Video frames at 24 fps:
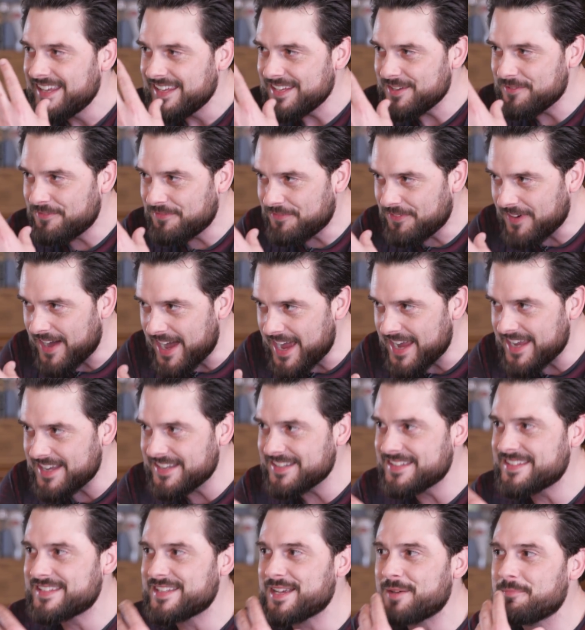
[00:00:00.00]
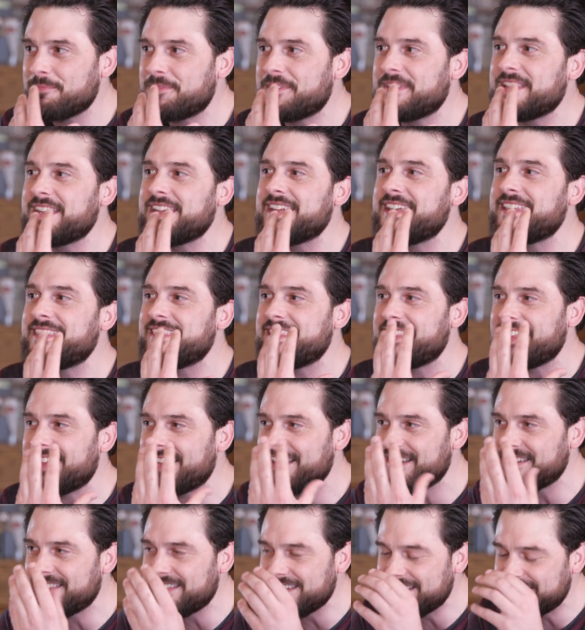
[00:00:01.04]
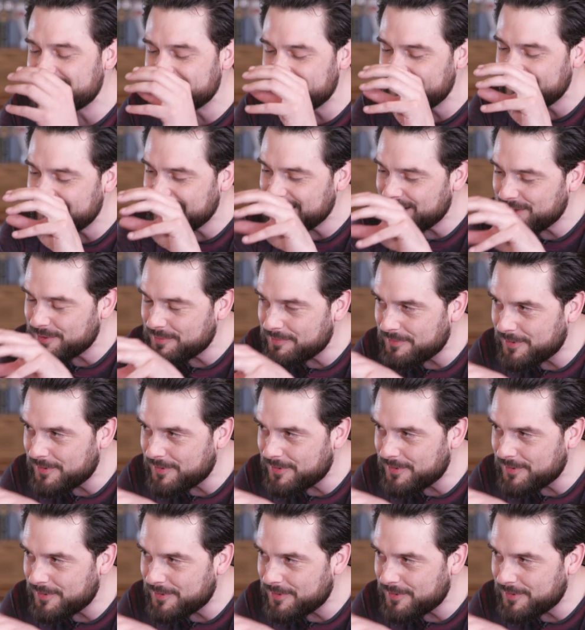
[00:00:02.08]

you find something in there that's a little